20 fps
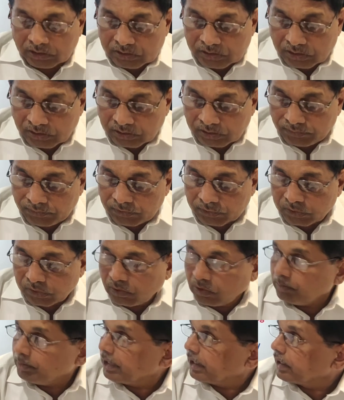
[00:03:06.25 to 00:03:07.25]
So, if you
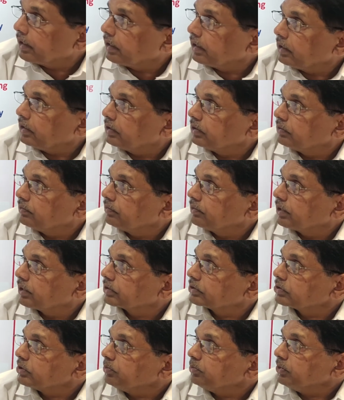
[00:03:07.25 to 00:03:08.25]
go back, for
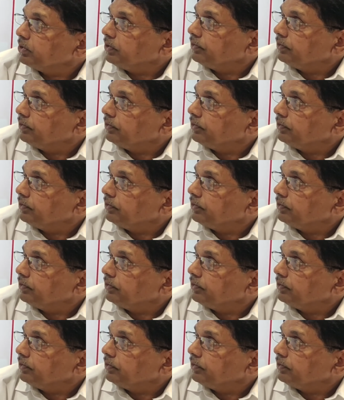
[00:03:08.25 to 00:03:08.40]
example,